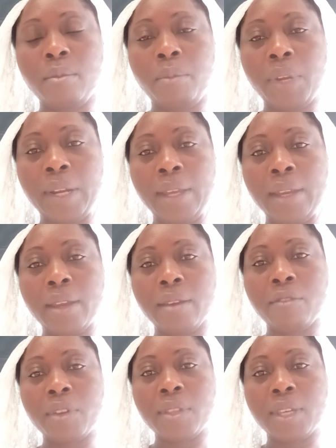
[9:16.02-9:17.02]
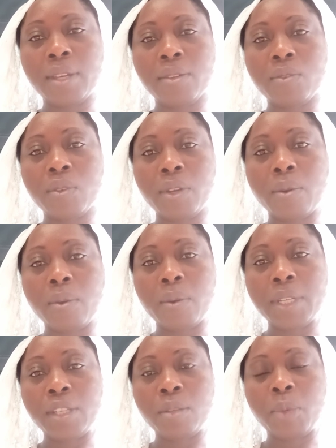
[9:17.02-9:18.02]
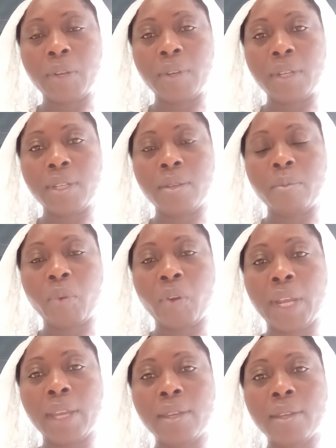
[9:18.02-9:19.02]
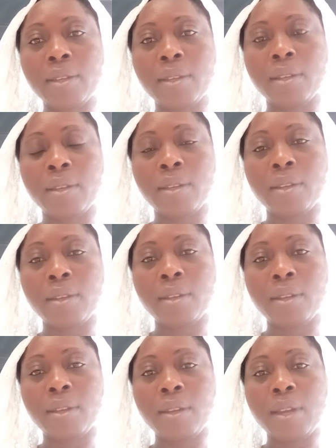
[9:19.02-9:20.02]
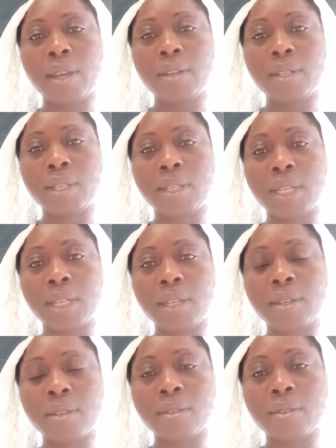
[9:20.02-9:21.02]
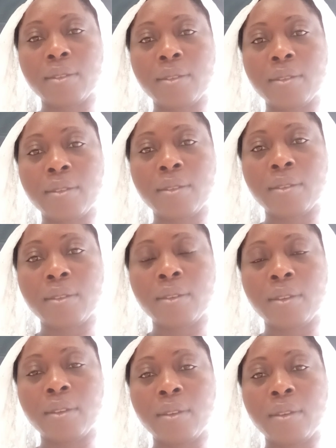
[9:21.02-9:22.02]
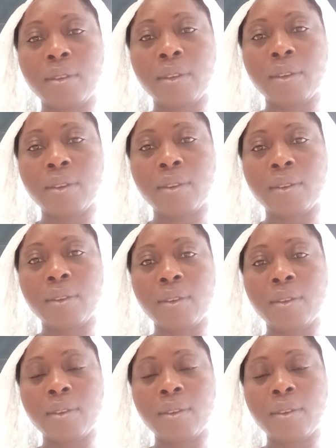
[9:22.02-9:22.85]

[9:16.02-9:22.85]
Bring everything to the Holy Spirit. Pray and seek uh,